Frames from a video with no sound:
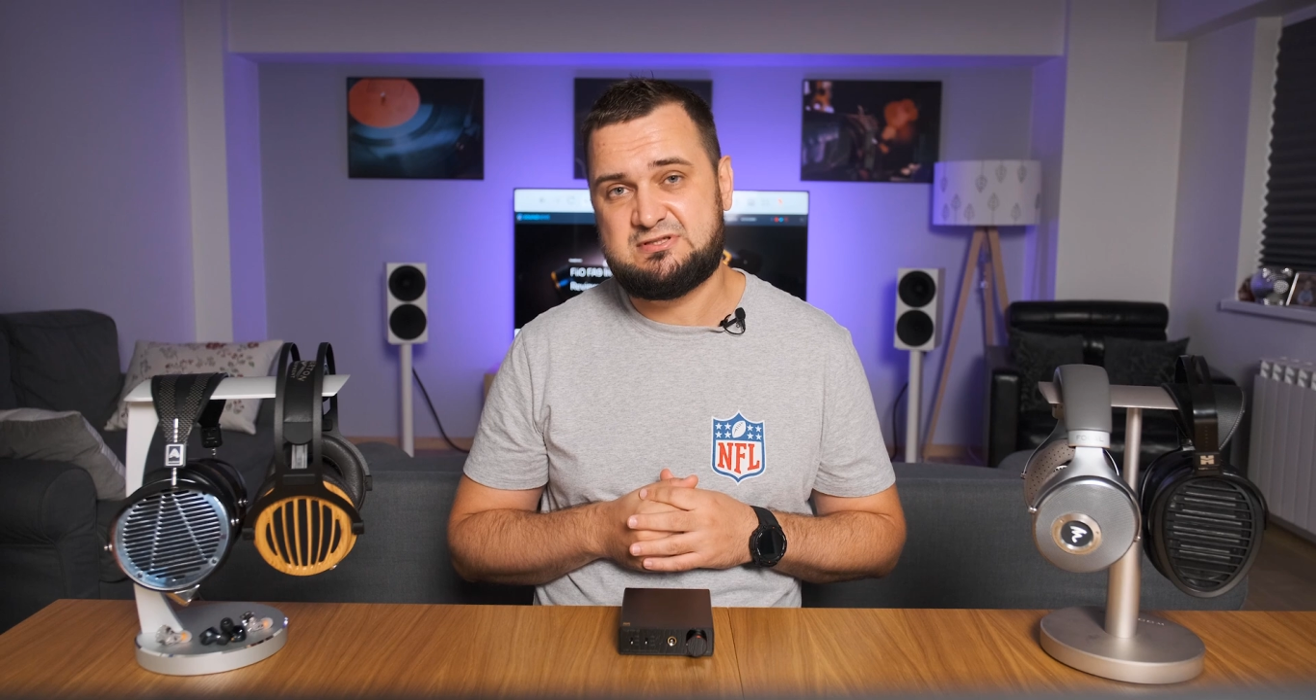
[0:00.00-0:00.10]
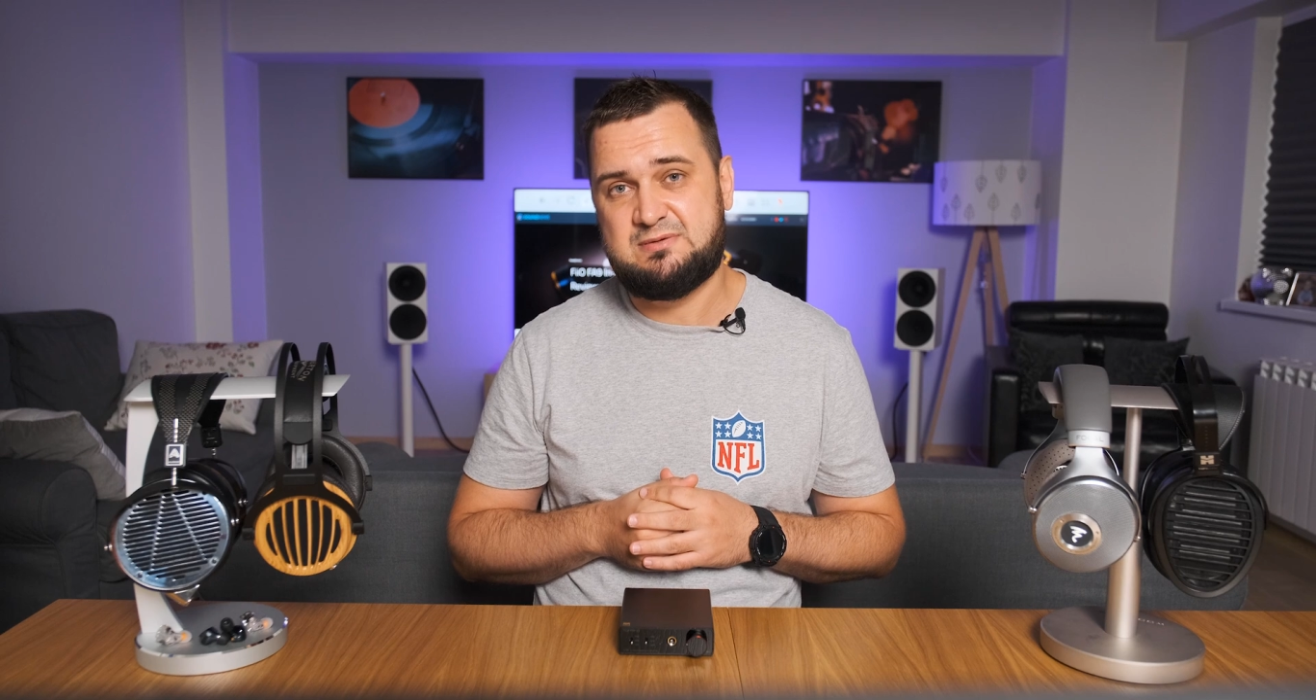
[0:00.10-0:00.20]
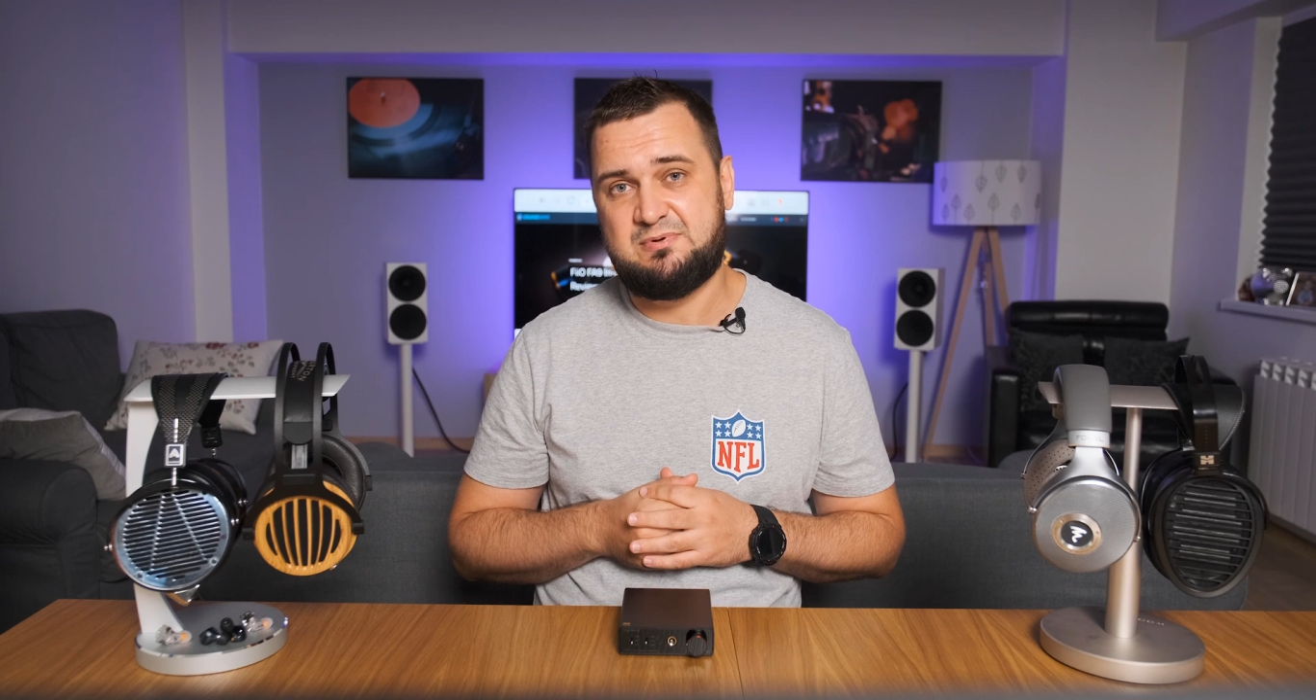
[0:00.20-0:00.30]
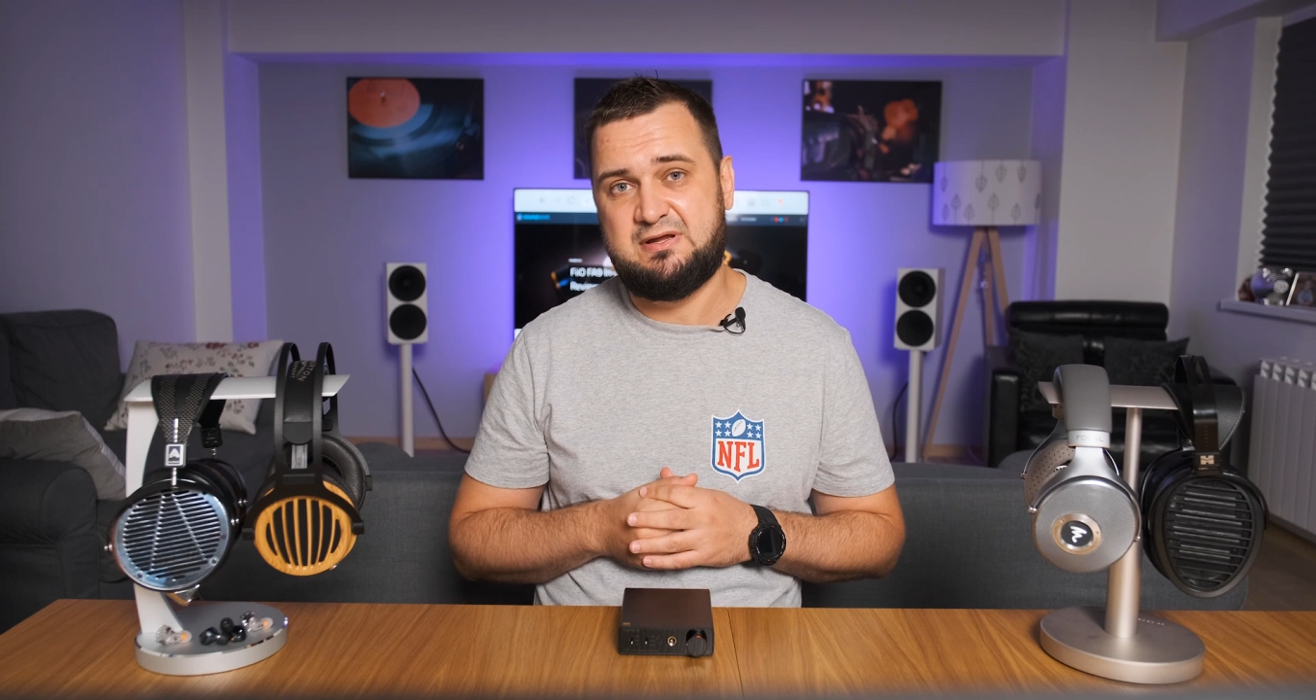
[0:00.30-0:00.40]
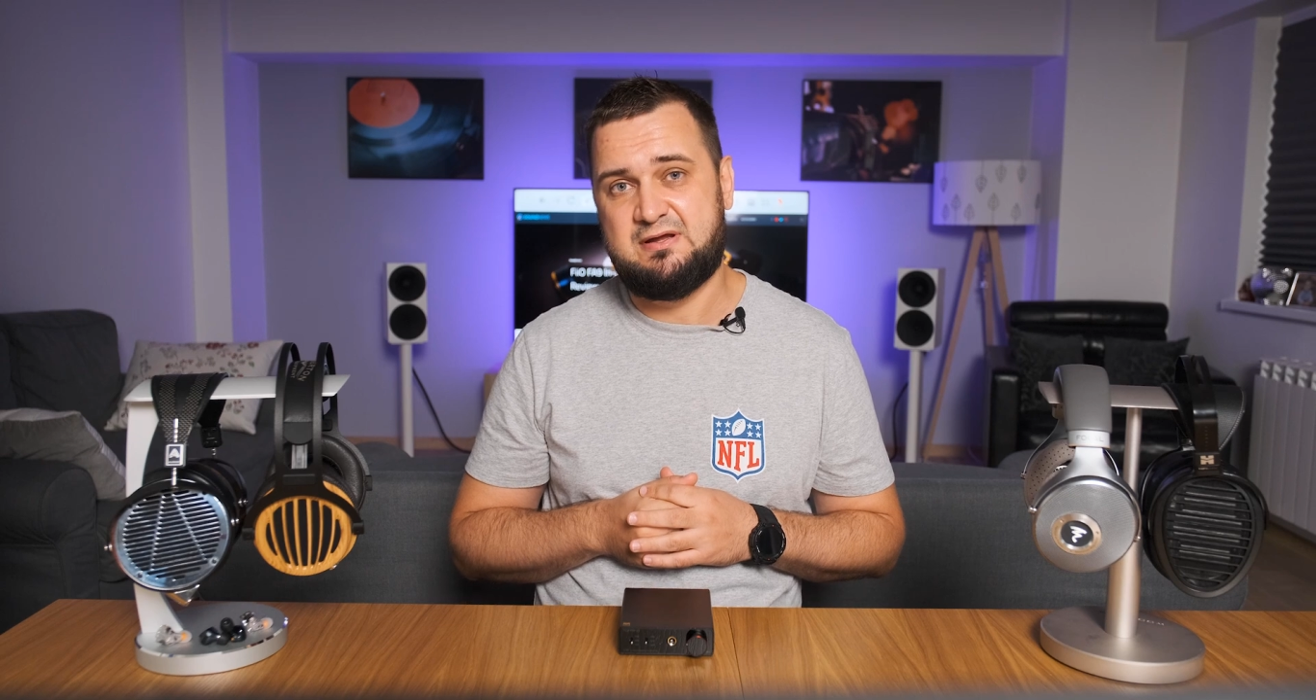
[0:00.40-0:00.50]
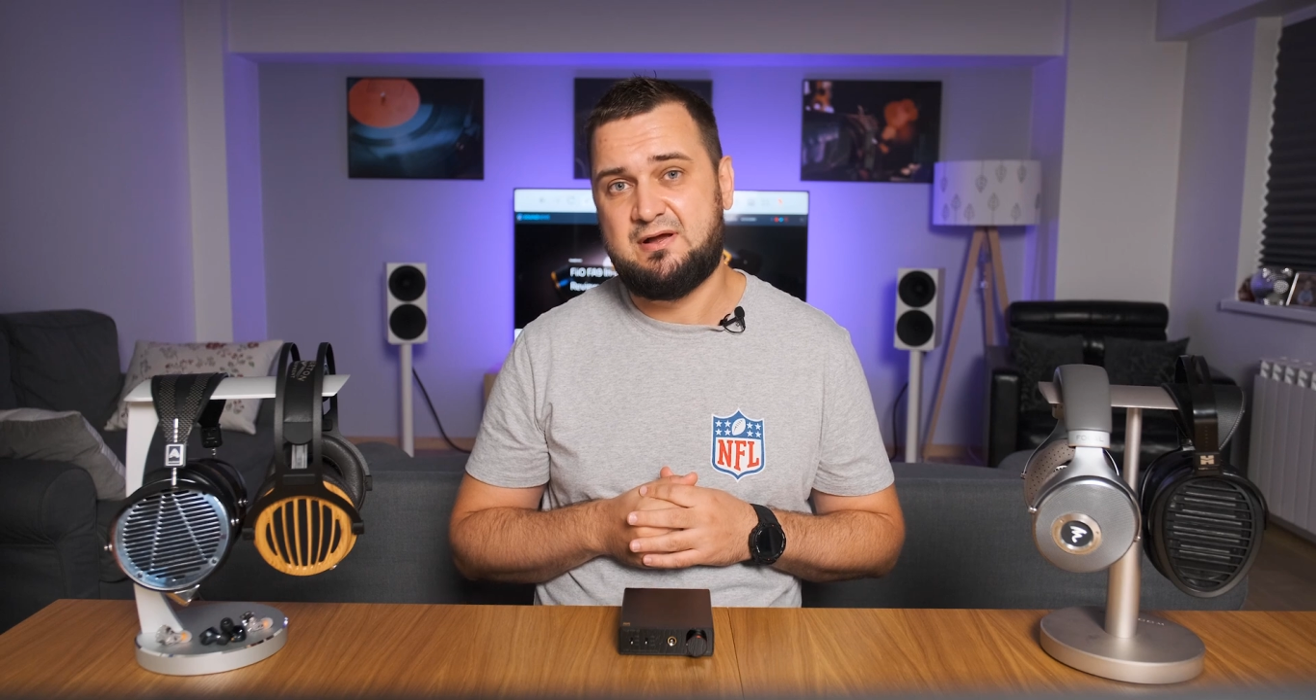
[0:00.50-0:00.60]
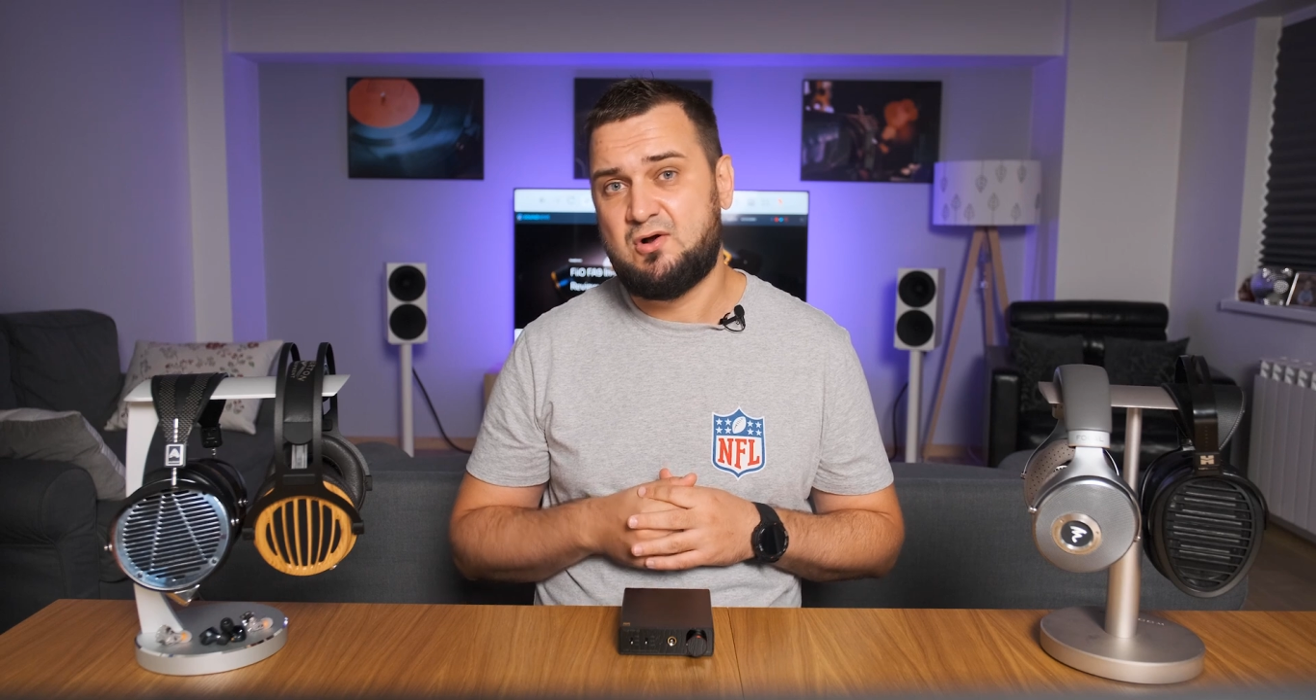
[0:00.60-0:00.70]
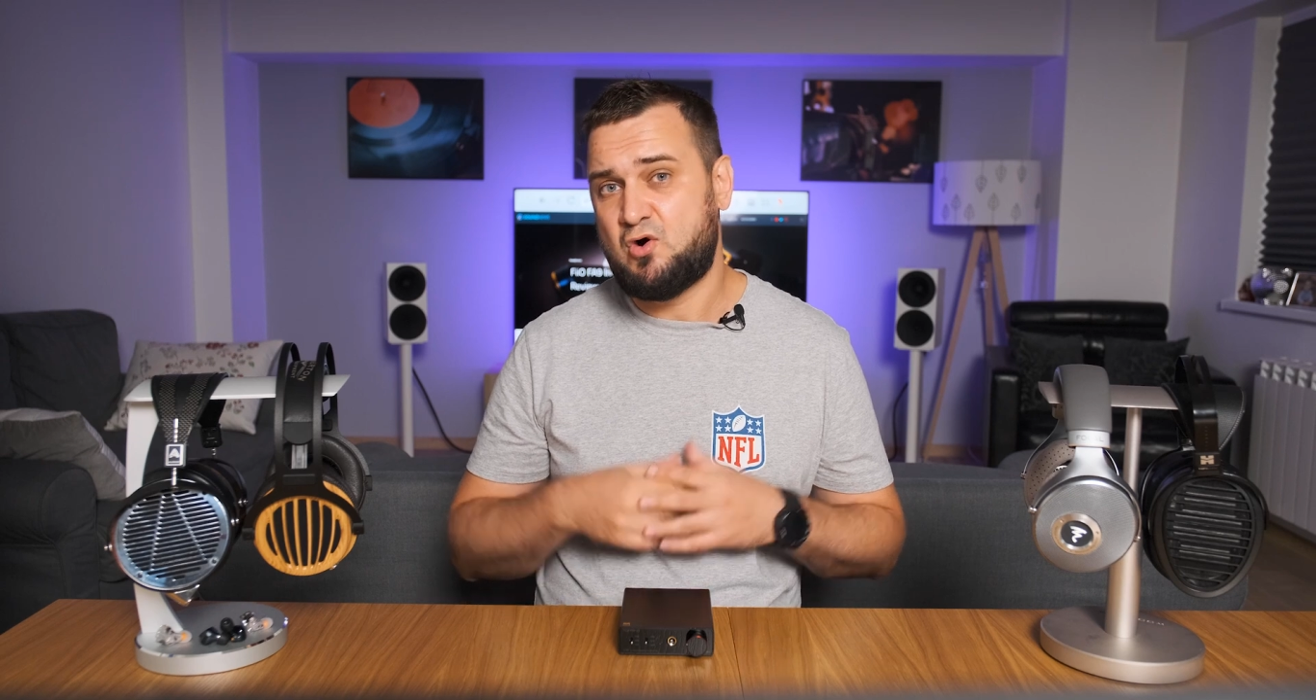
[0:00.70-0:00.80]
simply